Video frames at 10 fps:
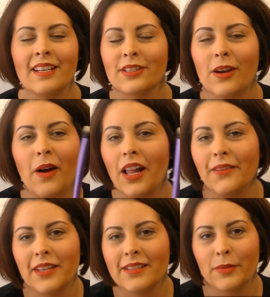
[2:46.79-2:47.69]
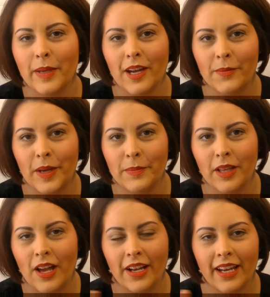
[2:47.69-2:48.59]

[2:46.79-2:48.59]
So all of this will be on my blog,